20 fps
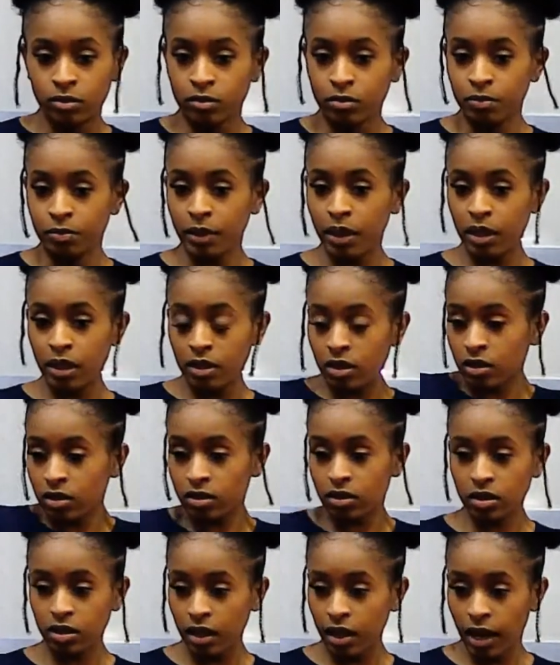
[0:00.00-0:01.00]
but other
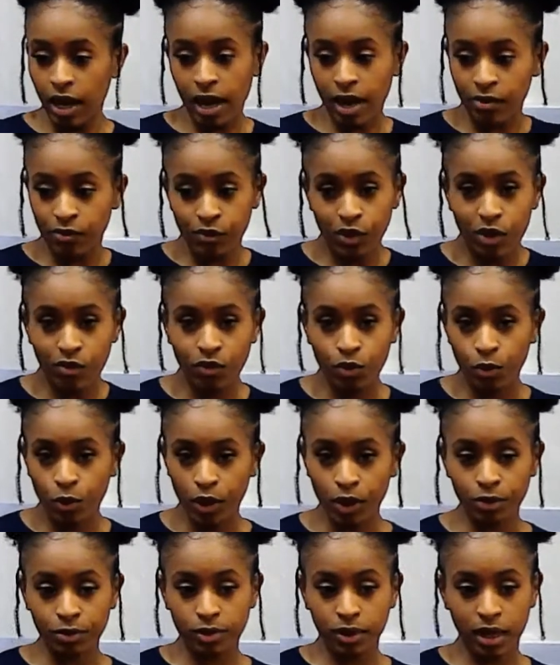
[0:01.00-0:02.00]
than that, I've never
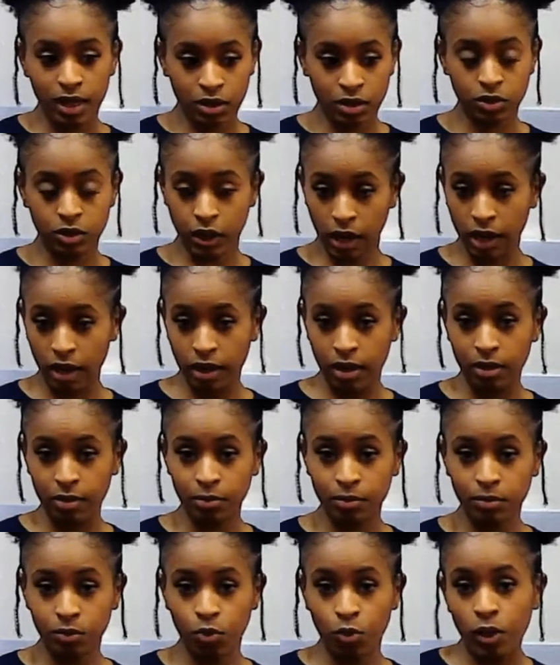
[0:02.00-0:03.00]
worked at a job
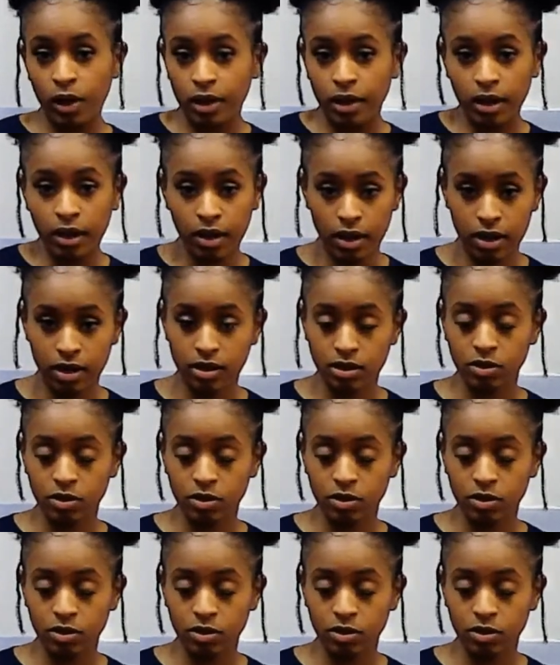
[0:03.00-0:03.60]
with kids.